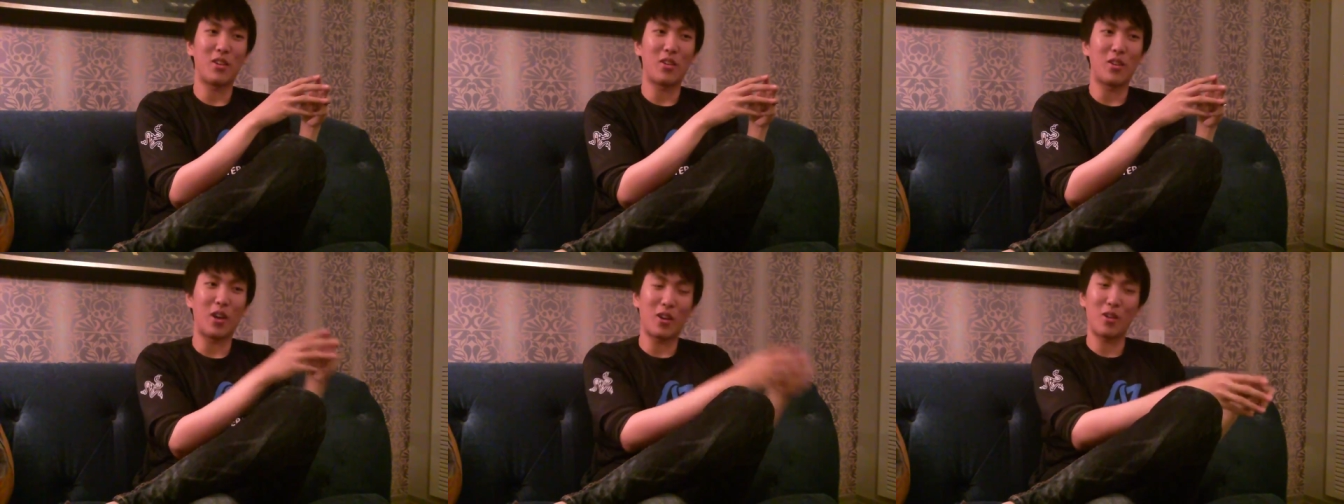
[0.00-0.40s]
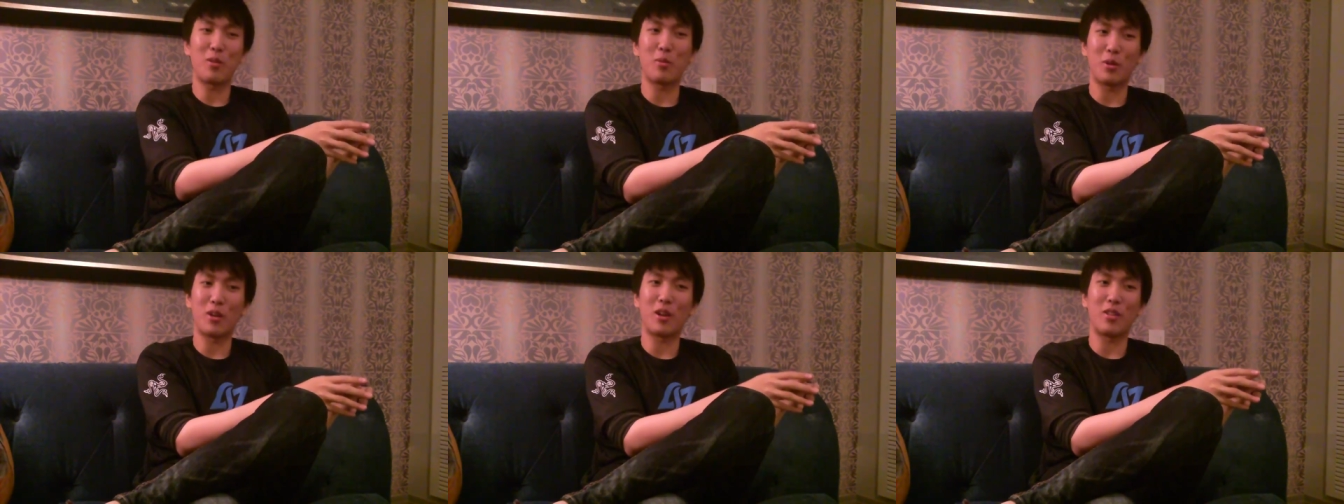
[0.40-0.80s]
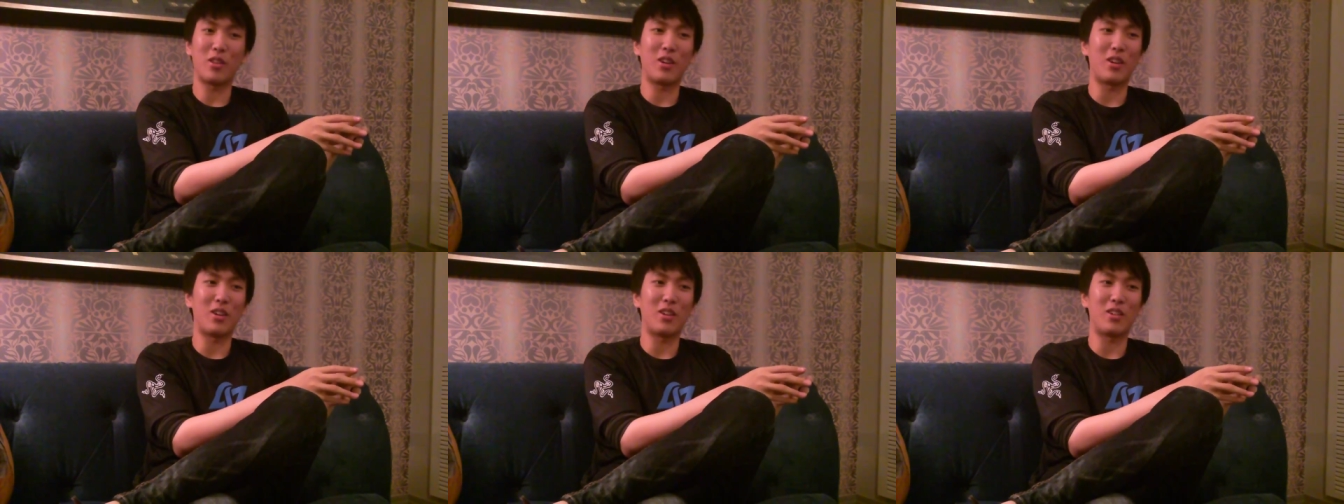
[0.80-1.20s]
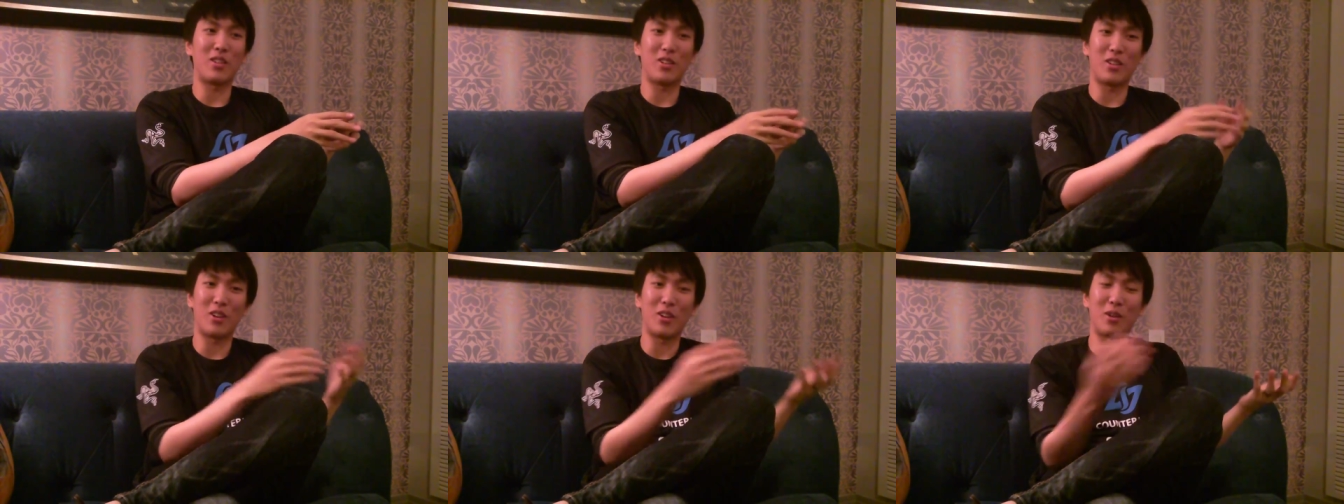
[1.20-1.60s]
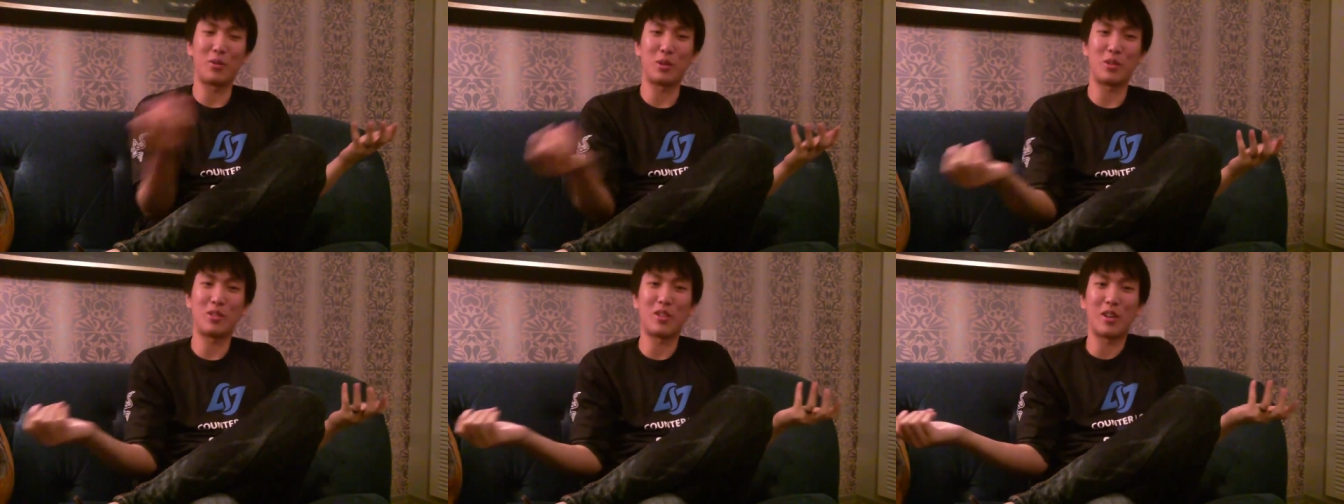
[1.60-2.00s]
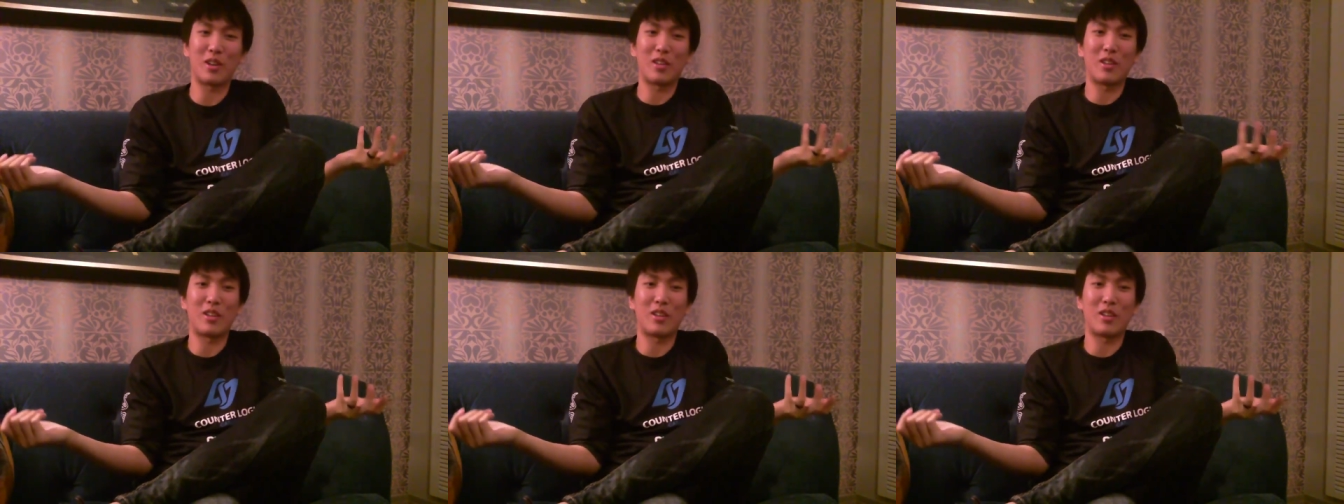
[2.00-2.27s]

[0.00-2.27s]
How come we're not there? Oh, we suck.